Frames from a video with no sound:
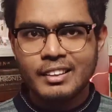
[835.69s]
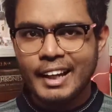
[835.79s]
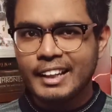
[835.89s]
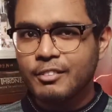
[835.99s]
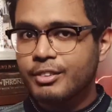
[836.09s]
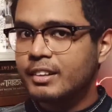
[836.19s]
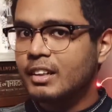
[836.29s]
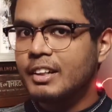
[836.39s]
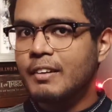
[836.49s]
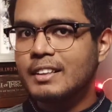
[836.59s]
Like
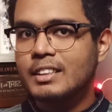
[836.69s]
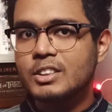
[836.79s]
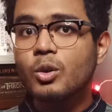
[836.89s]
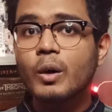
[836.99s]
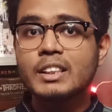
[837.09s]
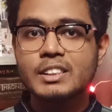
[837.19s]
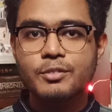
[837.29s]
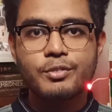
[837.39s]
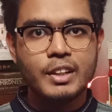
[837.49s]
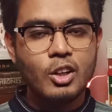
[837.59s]
Infernal Devices, though it's
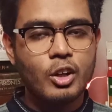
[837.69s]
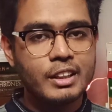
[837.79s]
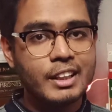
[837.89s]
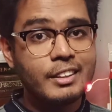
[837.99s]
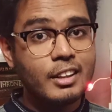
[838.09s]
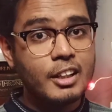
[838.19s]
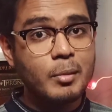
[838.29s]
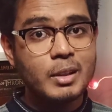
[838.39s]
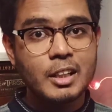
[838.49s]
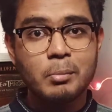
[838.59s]
free on Kindle
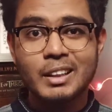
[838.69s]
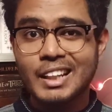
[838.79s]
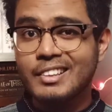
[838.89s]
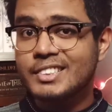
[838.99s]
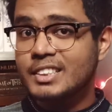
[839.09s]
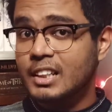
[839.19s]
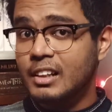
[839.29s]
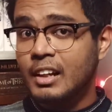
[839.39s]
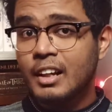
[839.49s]
Unlimited, but I still